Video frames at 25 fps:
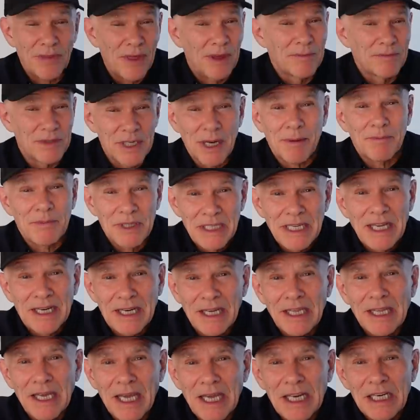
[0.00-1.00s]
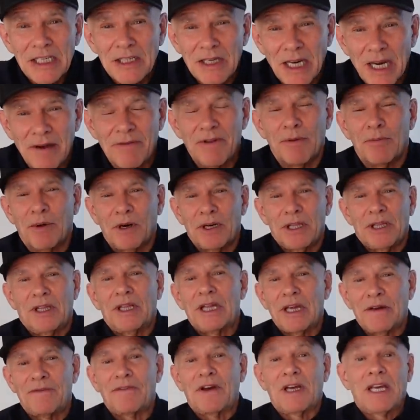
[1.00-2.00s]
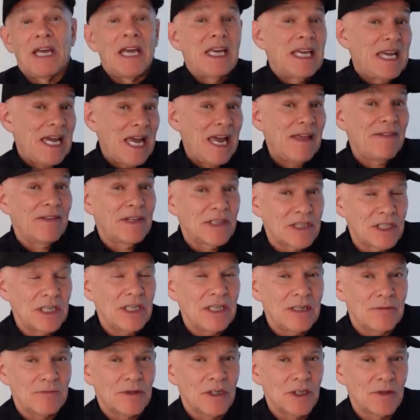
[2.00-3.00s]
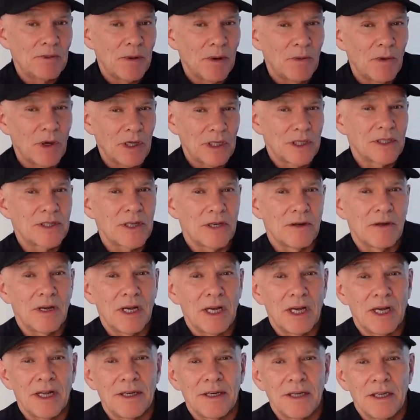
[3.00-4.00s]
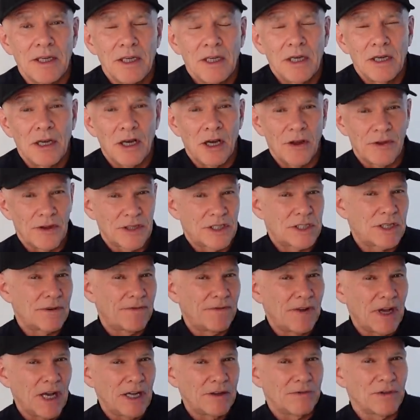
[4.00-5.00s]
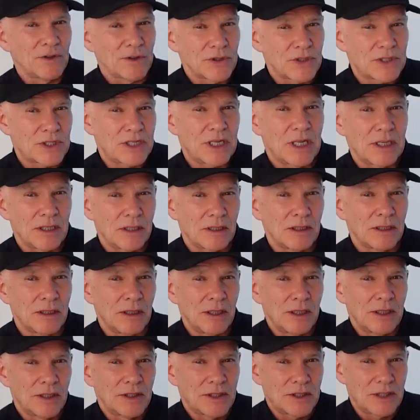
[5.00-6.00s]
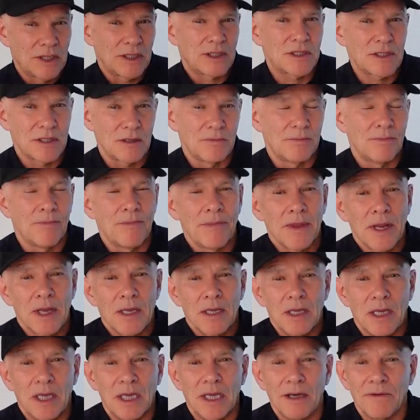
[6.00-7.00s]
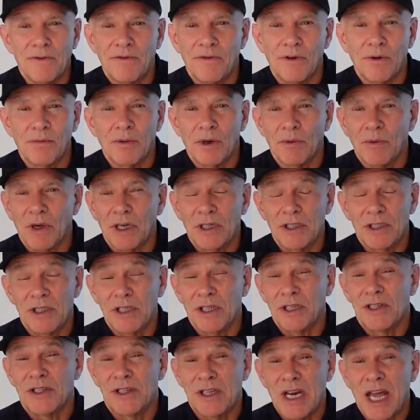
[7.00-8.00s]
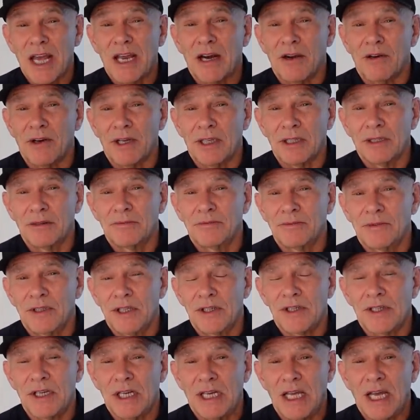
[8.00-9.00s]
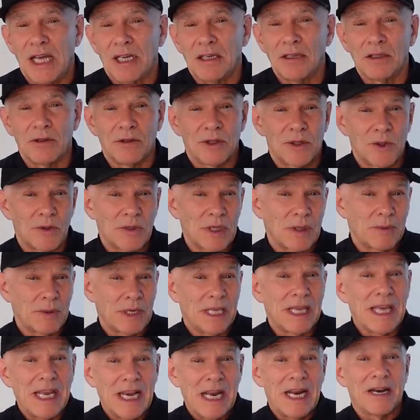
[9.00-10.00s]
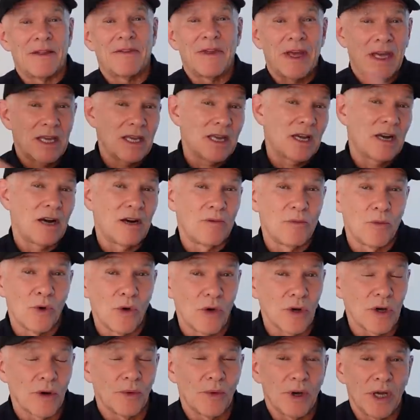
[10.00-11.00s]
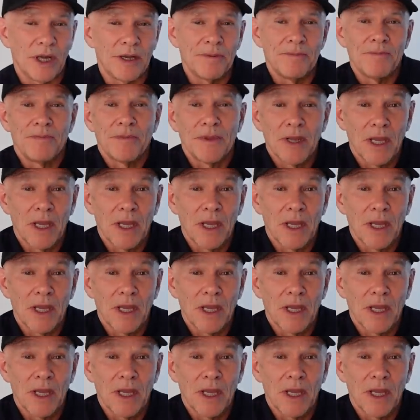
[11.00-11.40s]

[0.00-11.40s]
Thumbs up yet again to everybody at the F I A and the teams who's been working so hard on the survival cell system in Formula One. Just staggering to see how Lewis was able to get out of that car and walk away.